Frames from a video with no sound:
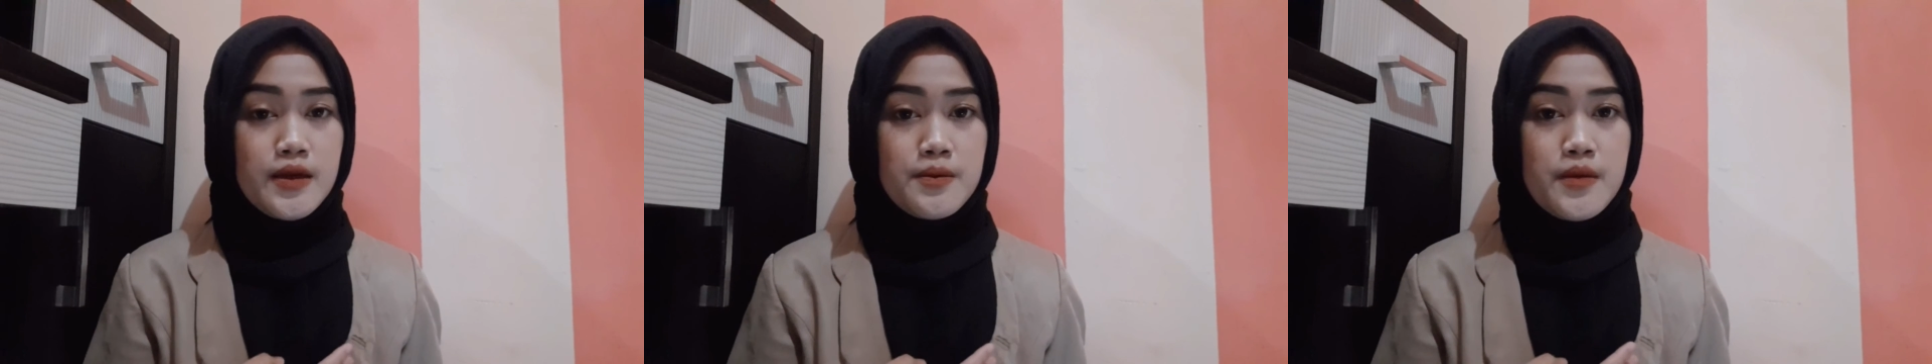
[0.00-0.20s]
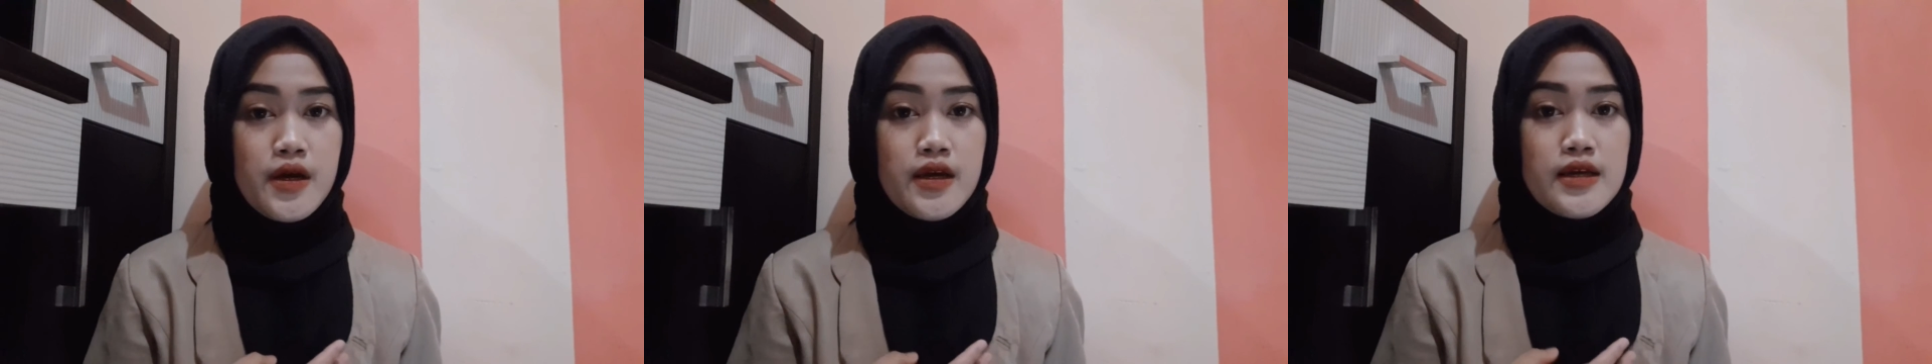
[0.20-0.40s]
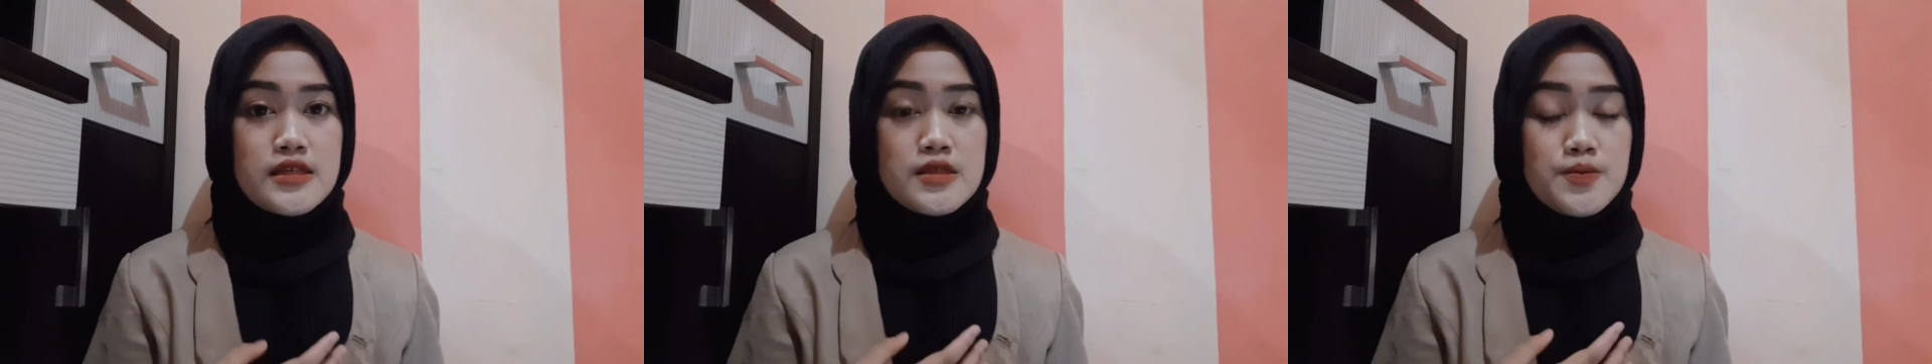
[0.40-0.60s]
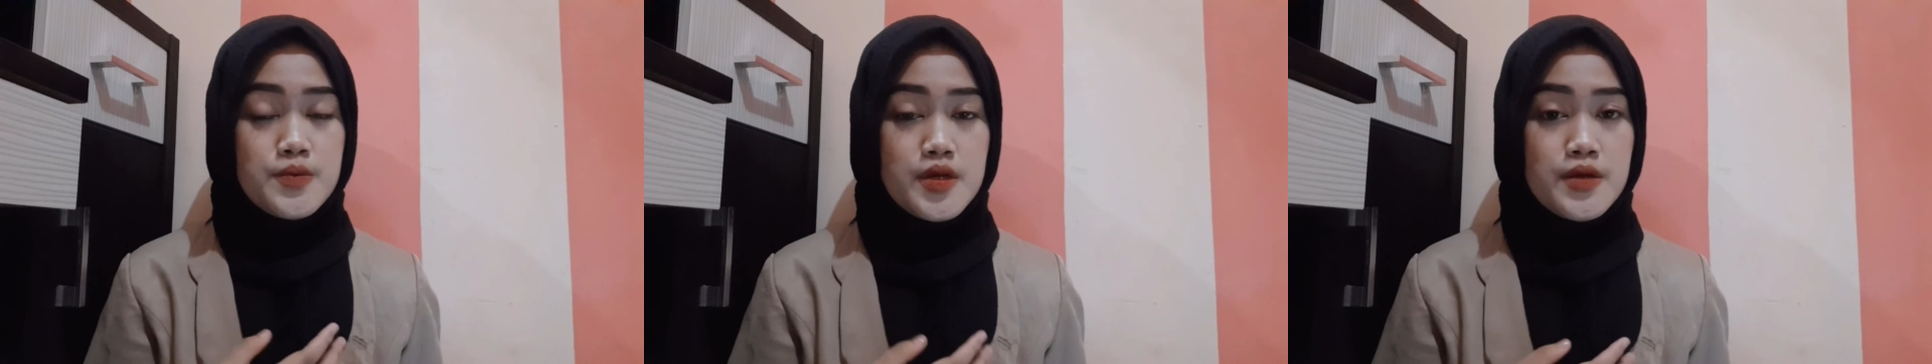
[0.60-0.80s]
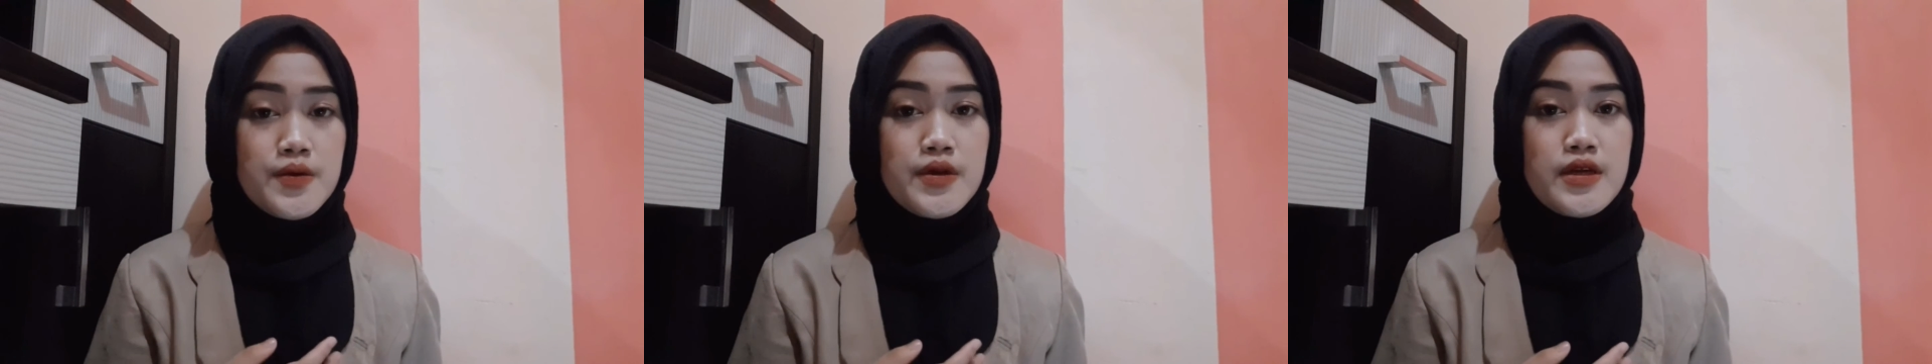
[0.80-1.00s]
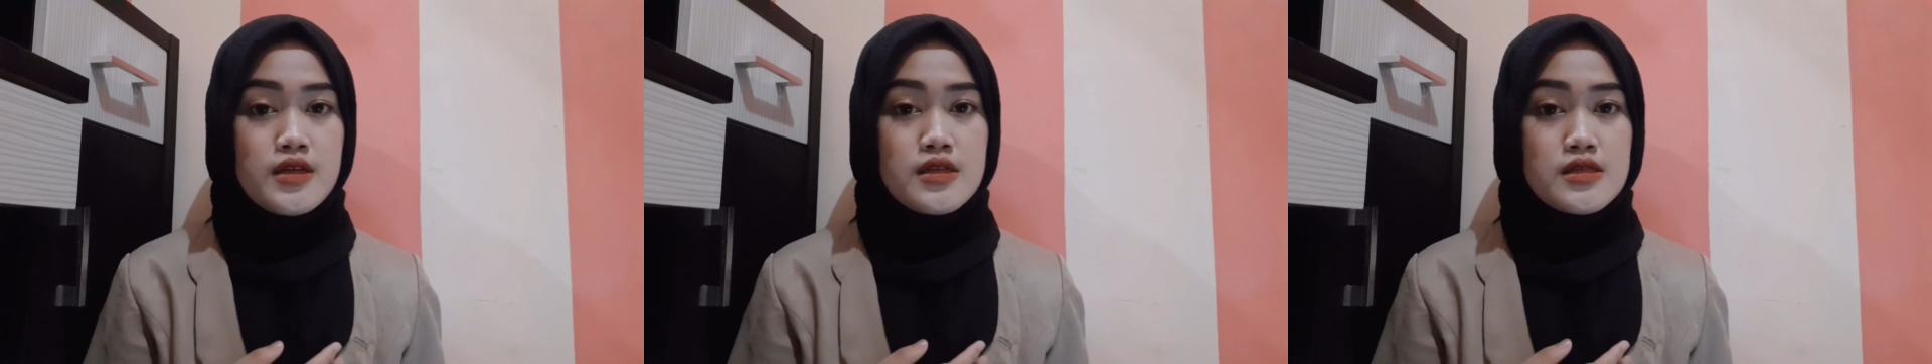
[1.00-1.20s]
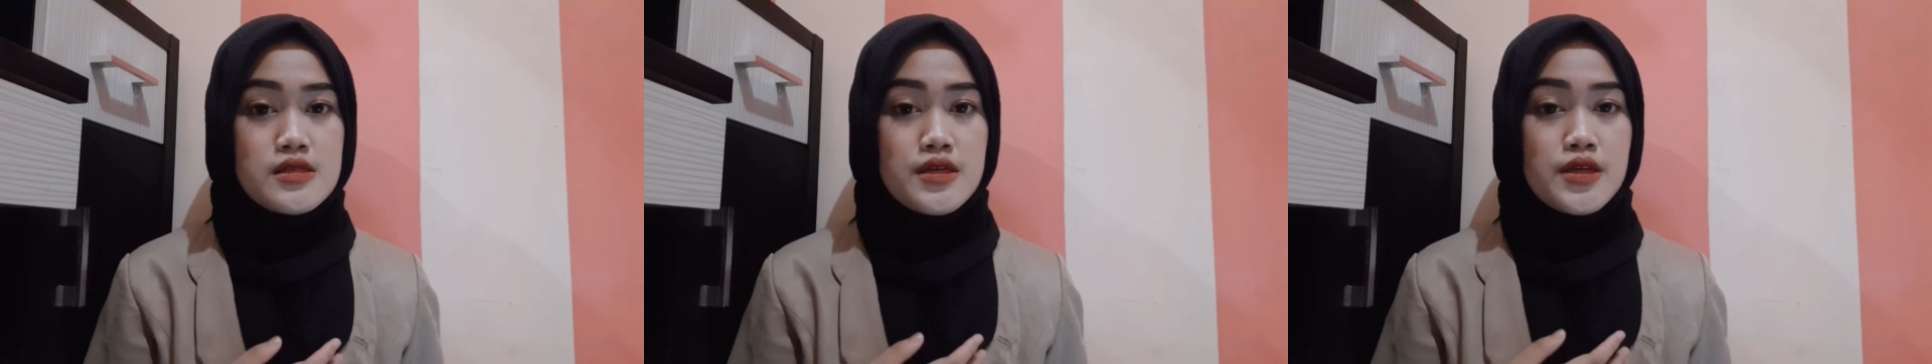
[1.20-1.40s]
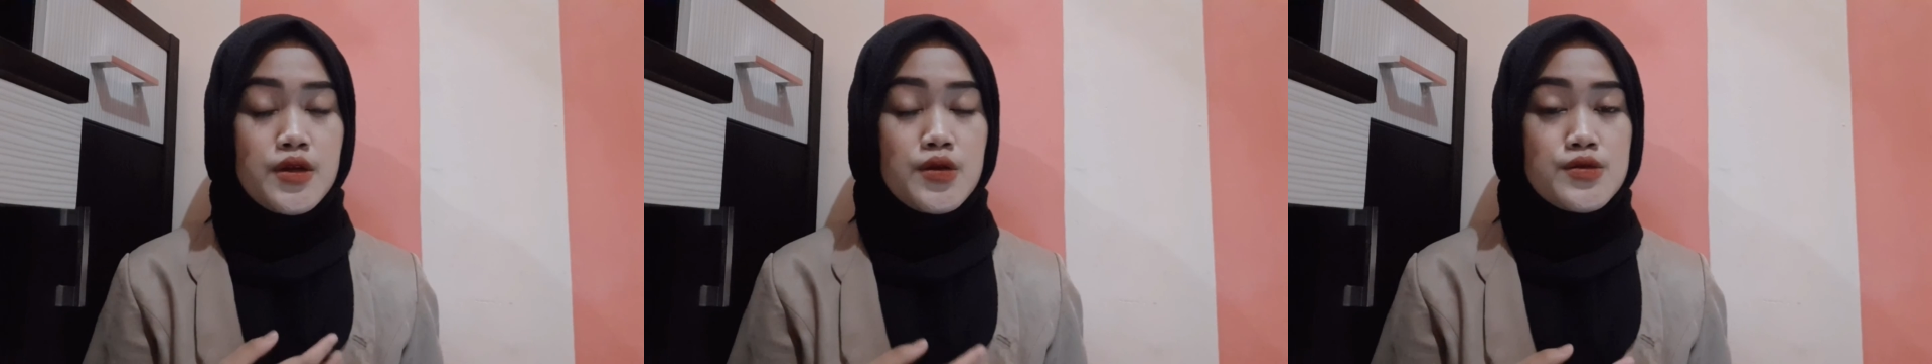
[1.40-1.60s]
at my experience
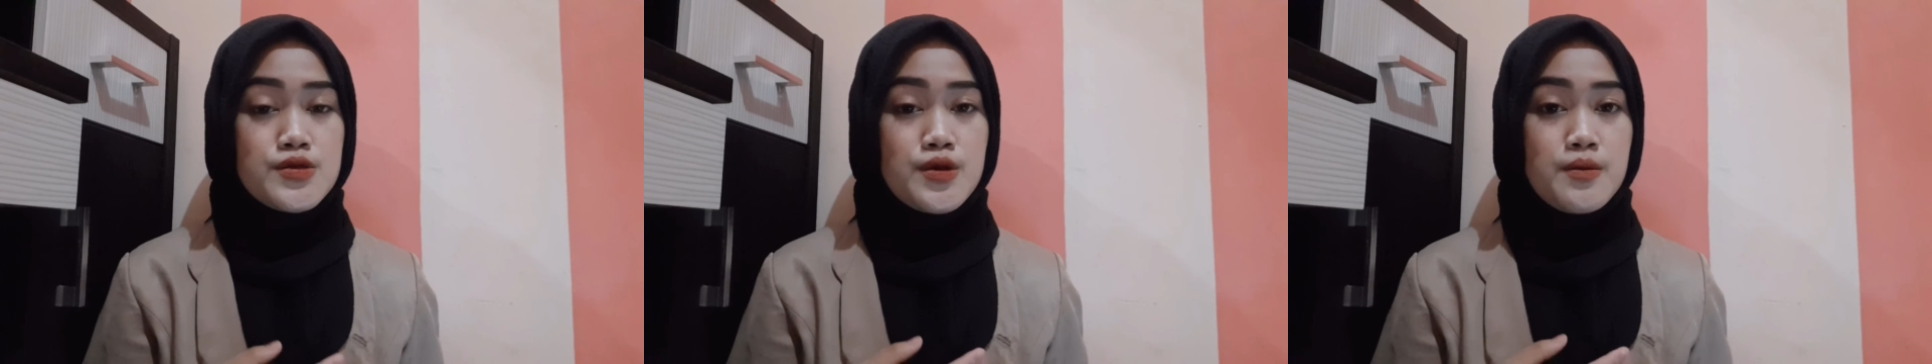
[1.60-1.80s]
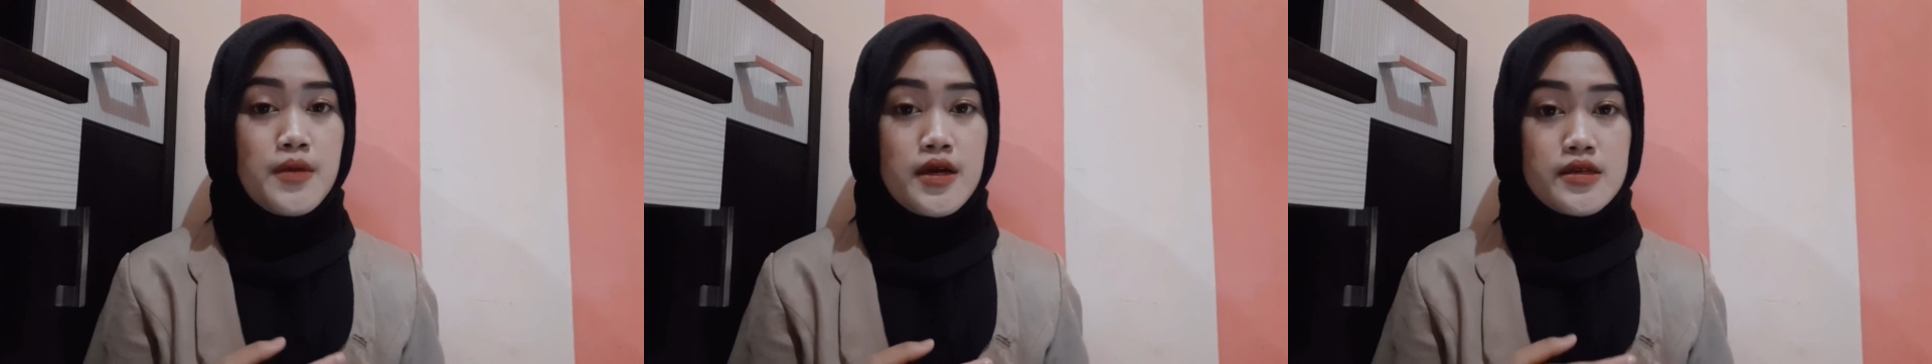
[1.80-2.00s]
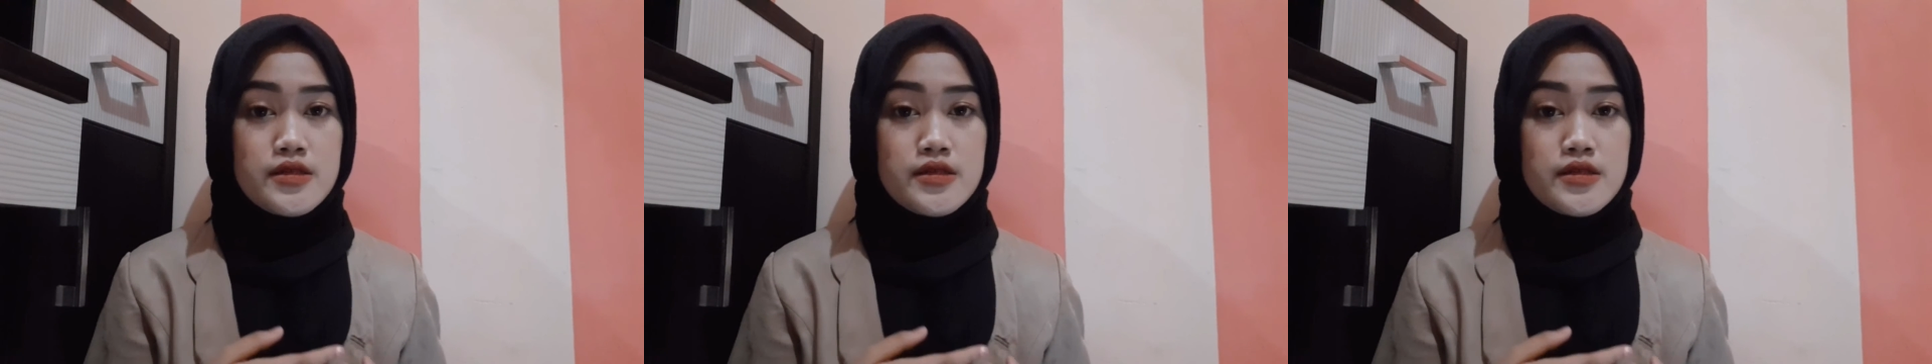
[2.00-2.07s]
and also my